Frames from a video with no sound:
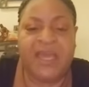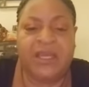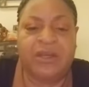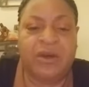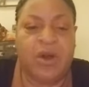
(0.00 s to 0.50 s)

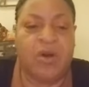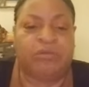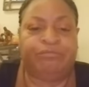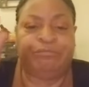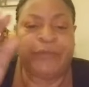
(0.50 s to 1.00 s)
and
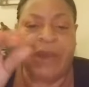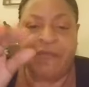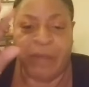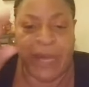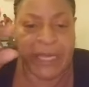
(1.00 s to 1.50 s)

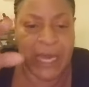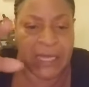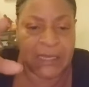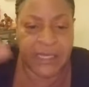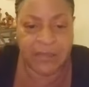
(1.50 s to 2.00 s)
everybody
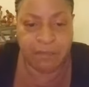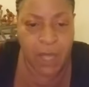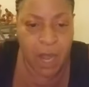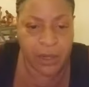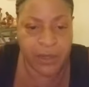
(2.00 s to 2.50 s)
got these
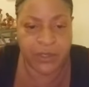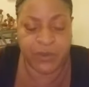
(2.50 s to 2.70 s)
blockers,